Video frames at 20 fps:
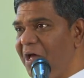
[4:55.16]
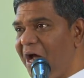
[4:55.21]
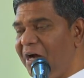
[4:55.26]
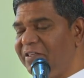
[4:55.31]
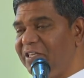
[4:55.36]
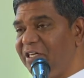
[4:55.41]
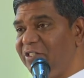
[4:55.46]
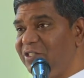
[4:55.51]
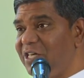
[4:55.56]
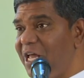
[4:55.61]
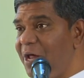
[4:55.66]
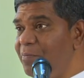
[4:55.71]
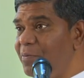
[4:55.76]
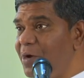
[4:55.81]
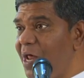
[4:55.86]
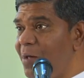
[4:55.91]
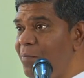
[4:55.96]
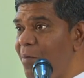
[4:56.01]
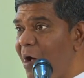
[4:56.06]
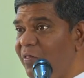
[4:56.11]
At the same
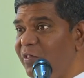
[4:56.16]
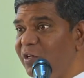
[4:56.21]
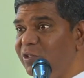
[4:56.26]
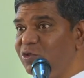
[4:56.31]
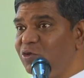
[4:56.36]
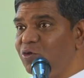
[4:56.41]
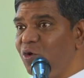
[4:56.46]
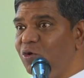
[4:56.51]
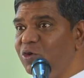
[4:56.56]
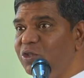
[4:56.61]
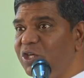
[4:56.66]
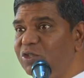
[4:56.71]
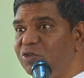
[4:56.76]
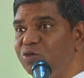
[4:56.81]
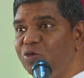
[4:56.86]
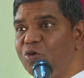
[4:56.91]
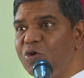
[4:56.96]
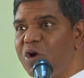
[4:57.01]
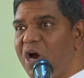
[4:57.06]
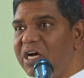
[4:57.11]
time, other soldiers
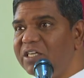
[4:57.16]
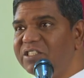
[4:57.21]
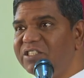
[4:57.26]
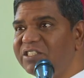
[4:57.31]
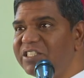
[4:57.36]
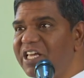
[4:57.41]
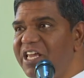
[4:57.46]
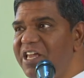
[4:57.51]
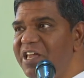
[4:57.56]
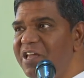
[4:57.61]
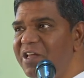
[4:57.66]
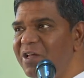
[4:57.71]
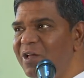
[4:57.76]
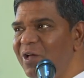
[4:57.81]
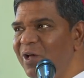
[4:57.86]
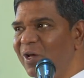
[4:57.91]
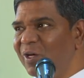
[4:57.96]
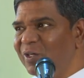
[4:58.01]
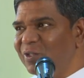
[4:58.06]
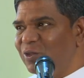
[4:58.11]
should not see,
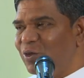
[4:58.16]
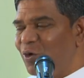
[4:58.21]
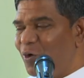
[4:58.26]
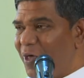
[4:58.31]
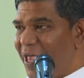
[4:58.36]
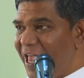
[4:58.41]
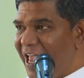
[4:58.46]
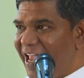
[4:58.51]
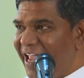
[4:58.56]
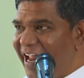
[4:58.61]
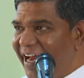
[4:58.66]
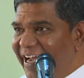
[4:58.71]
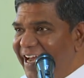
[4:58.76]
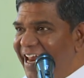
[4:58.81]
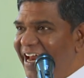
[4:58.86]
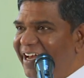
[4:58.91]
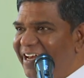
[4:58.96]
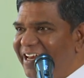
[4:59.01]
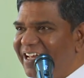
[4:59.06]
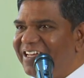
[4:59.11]
so he
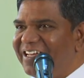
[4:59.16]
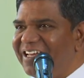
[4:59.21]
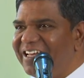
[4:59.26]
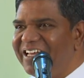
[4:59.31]
hid it.